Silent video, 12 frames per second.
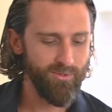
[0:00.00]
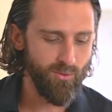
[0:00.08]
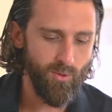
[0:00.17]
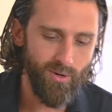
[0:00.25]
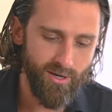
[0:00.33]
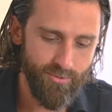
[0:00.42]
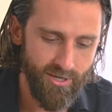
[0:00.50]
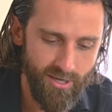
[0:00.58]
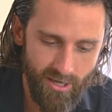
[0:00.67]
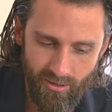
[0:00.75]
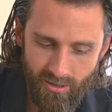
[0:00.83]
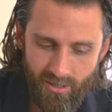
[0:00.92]
you. We want to bring
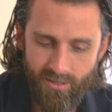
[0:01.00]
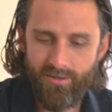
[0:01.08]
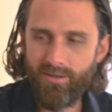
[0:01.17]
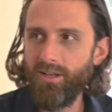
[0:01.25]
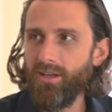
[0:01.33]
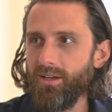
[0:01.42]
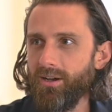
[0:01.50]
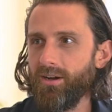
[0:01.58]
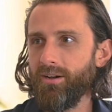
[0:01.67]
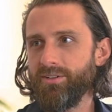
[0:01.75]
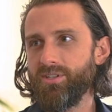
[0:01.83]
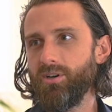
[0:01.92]
y'all on
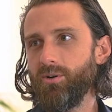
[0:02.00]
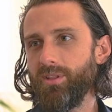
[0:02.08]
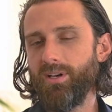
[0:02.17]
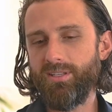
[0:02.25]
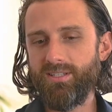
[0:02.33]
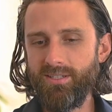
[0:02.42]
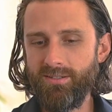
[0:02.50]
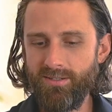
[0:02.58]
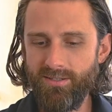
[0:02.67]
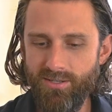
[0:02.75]
on the show with us and